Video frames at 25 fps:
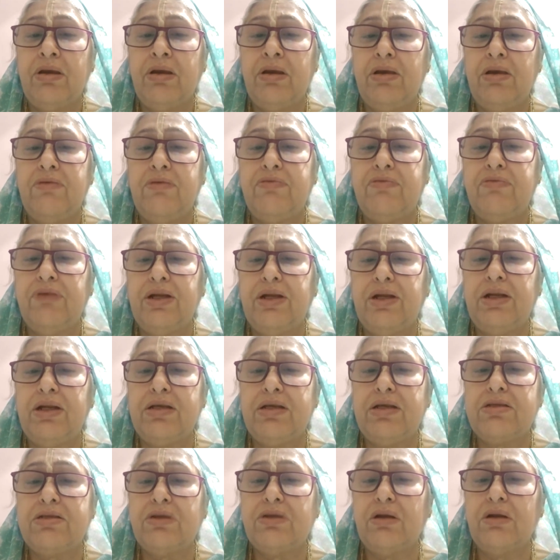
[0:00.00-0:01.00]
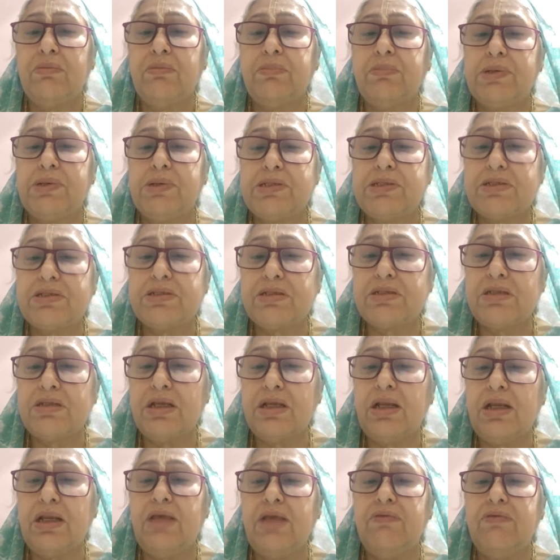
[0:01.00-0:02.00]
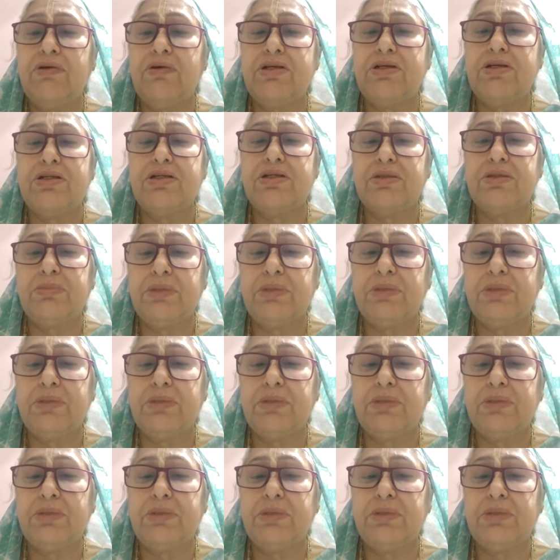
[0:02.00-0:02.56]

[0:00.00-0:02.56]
If one does not personally worship